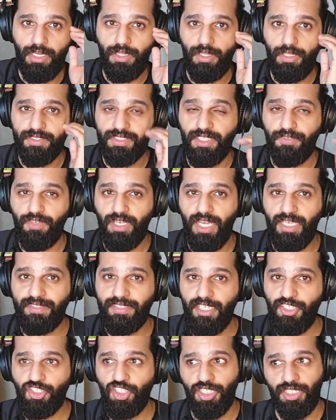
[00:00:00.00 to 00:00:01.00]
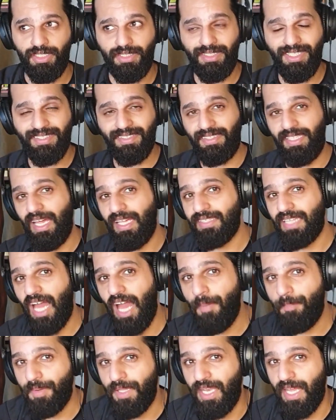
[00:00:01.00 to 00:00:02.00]
civilization? Does that
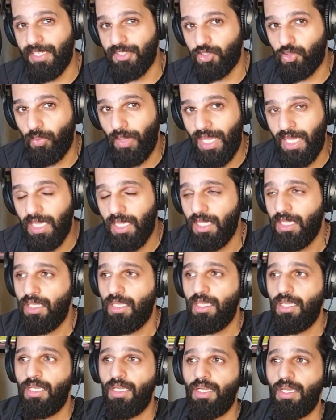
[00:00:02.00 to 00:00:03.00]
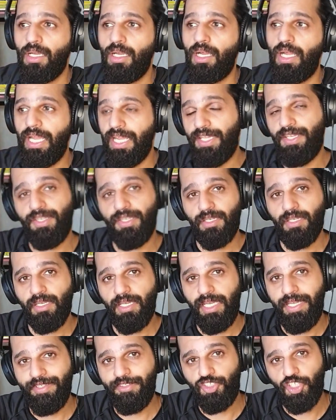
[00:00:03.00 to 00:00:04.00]
happen as well in
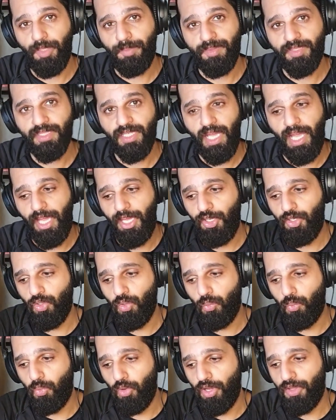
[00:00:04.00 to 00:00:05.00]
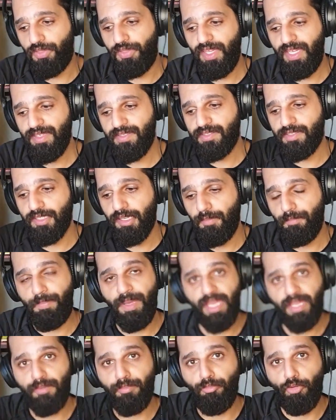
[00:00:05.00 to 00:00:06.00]
Egypt? And were these
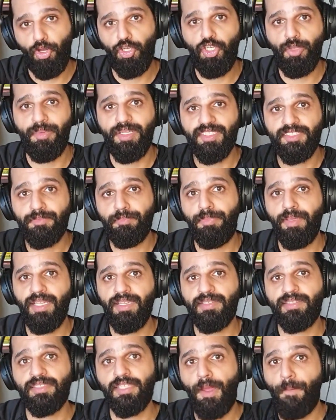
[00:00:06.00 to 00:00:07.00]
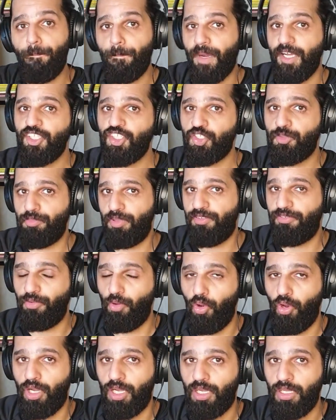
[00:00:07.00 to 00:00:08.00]
big monuments built much
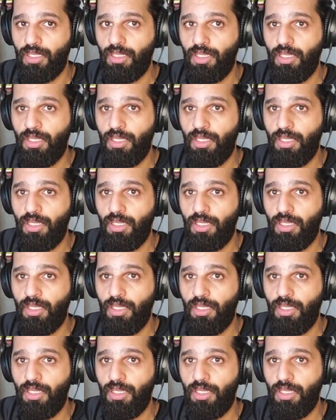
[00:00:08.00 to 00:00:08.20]
before